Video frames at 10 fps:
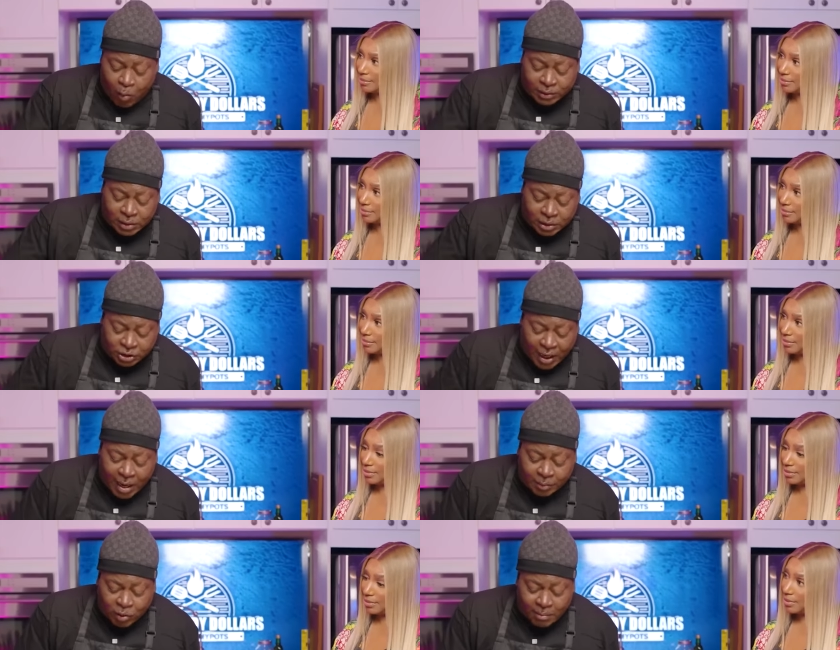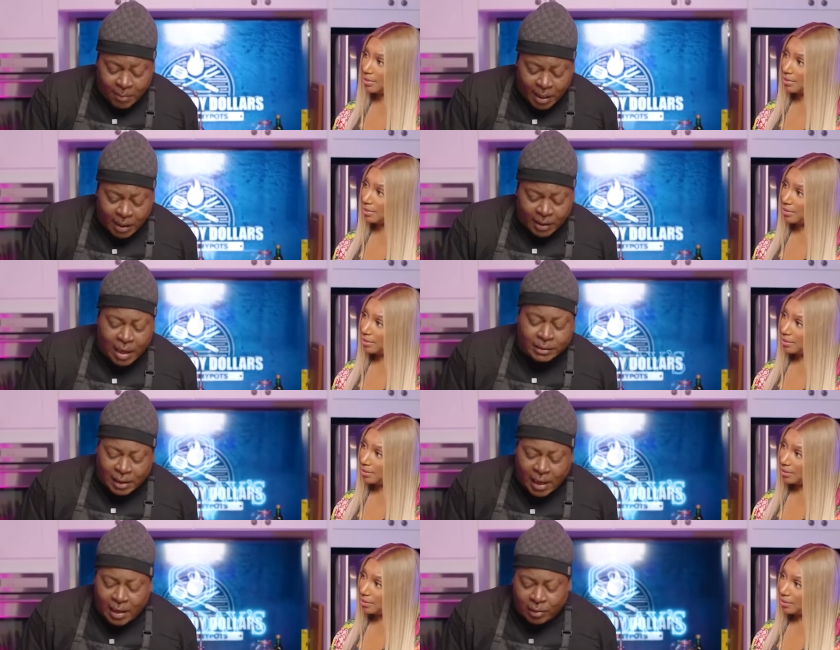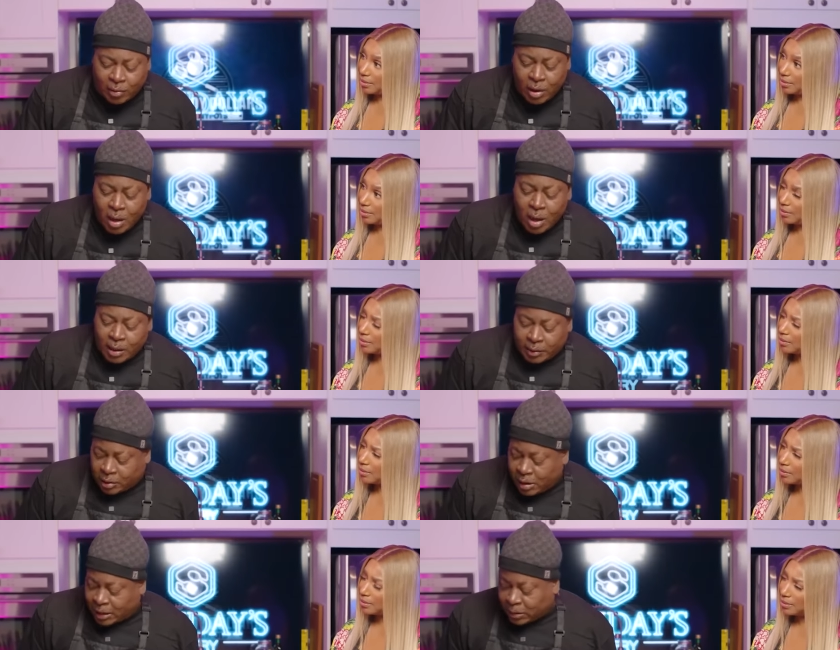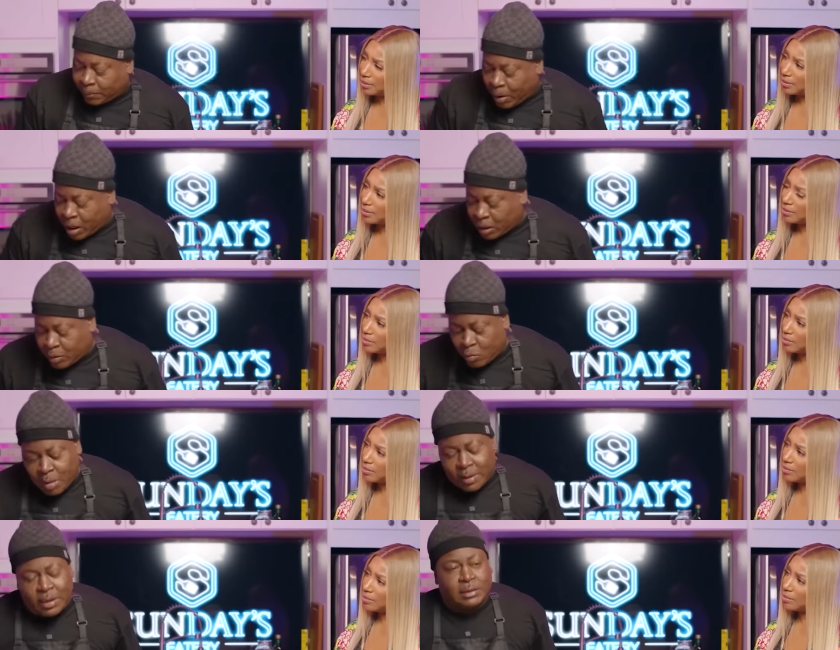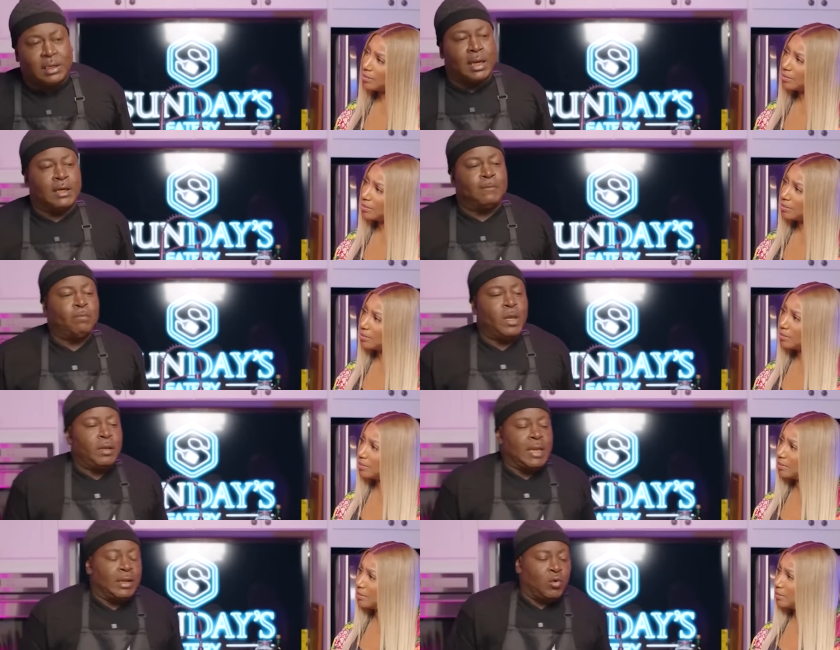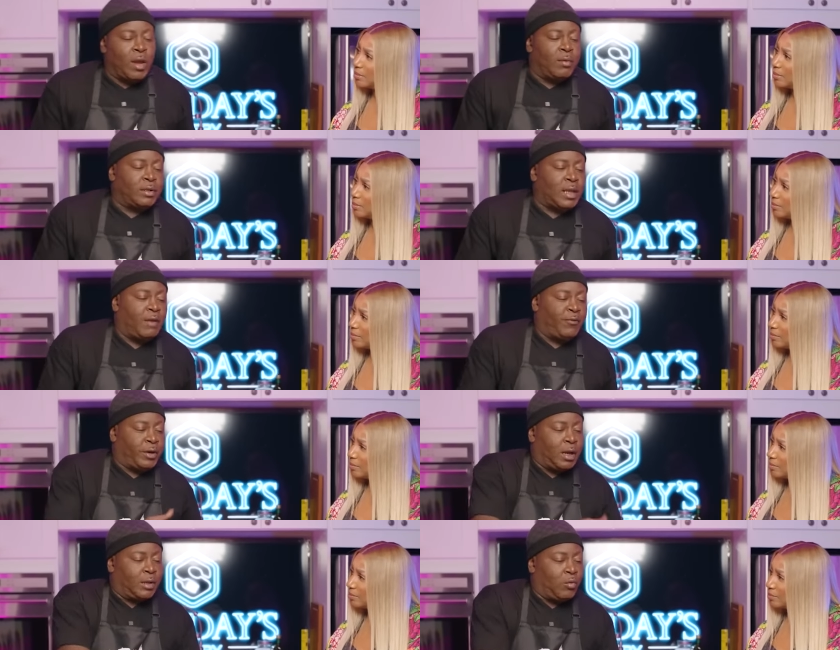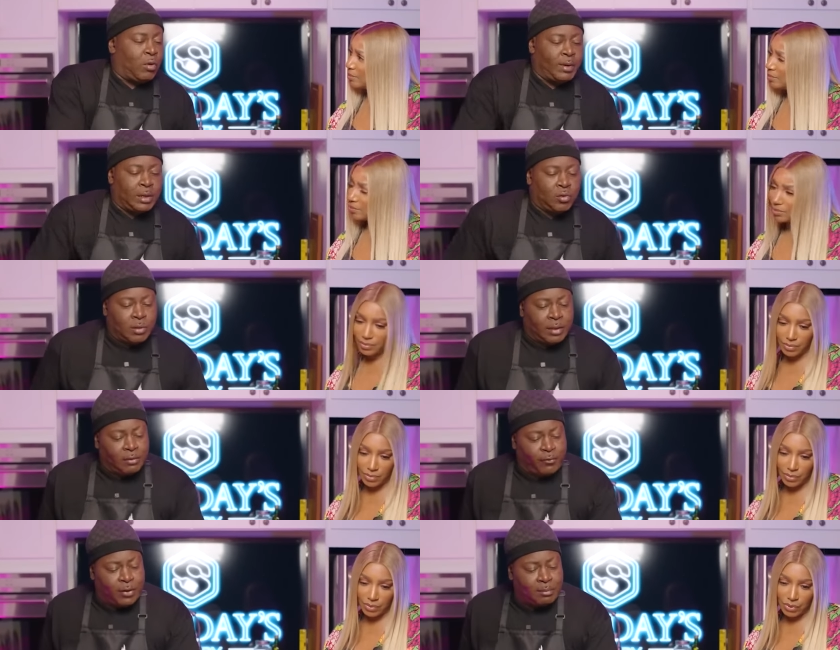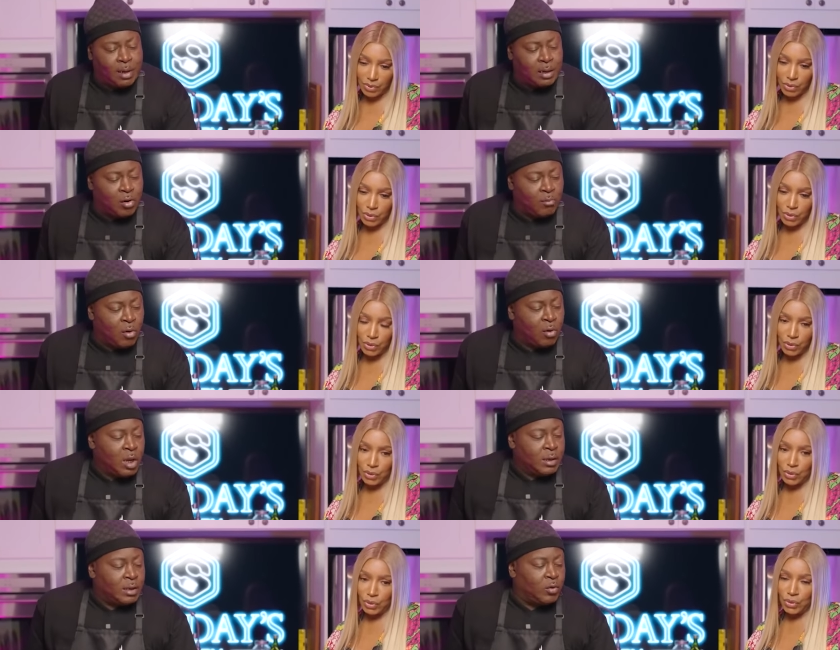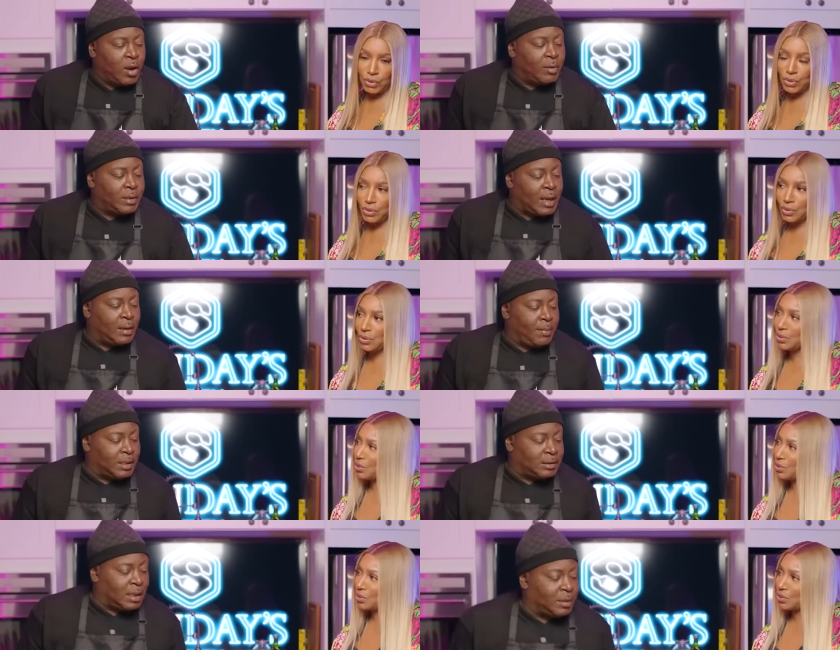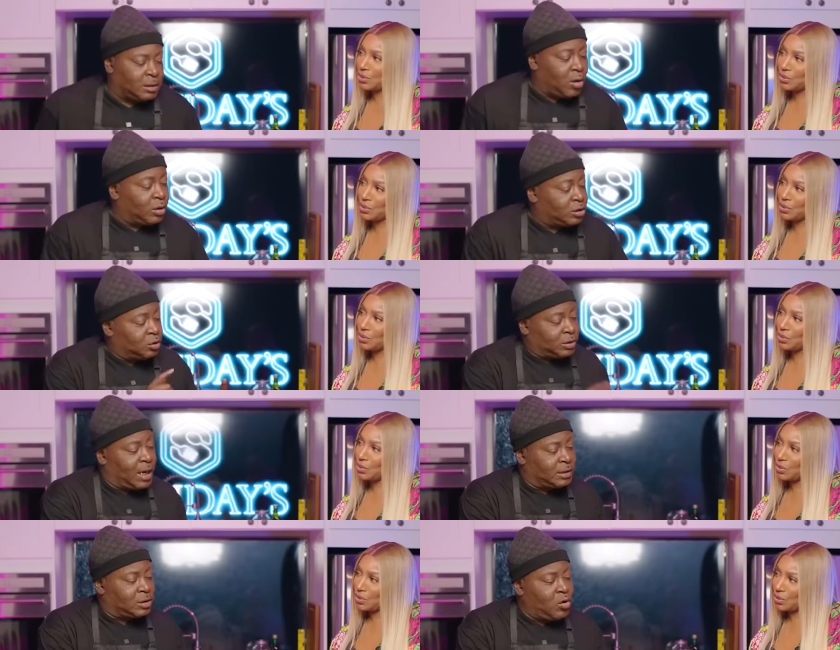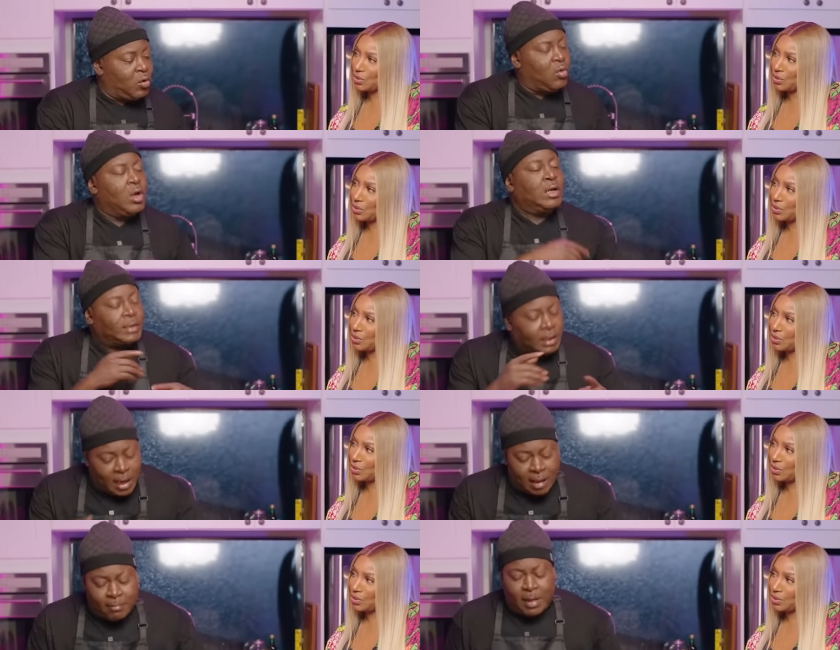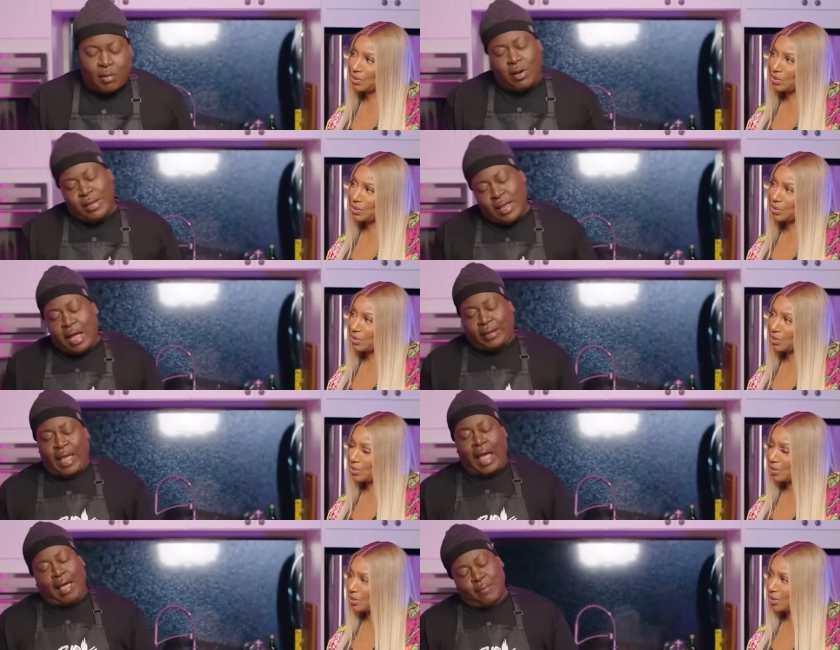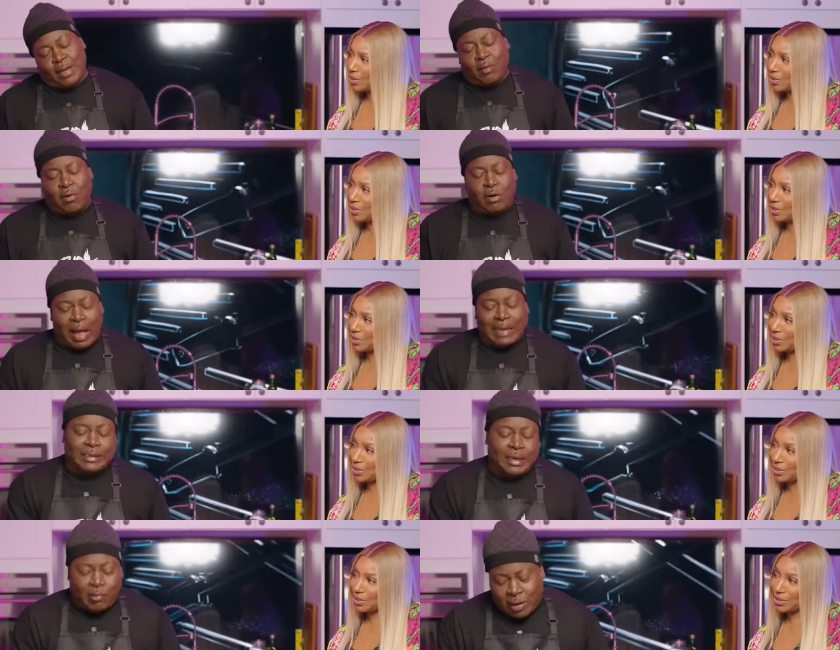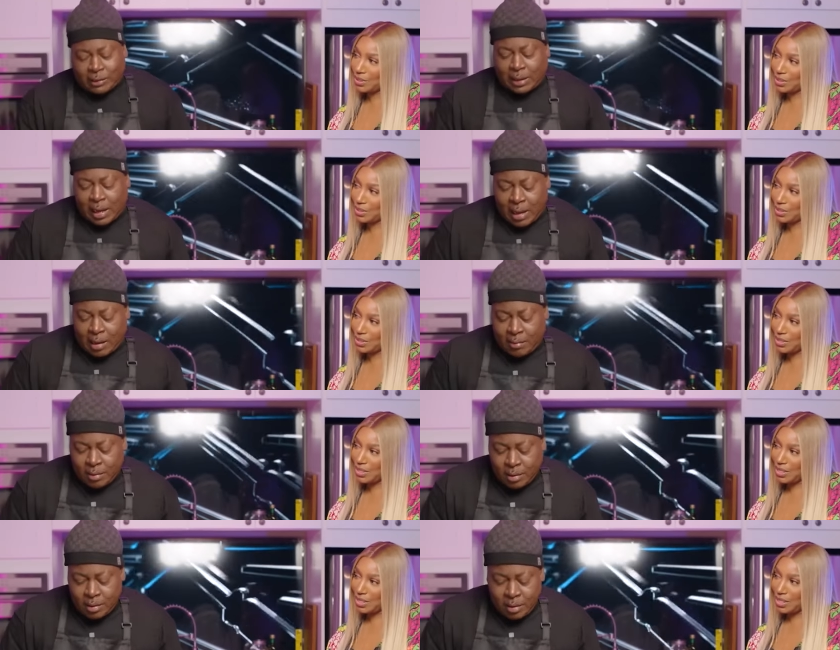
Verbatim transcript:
Speaker 1: they wasn't ashamed to admit it, they'll tell you. And see, that's the problem with women these days. They do everything for the other women. They do nothing for the men no more. They do everything to be accepted. As long as you say it's cool, then they admit it. Well, yeah, okay, I admit it. Well, I did it one time.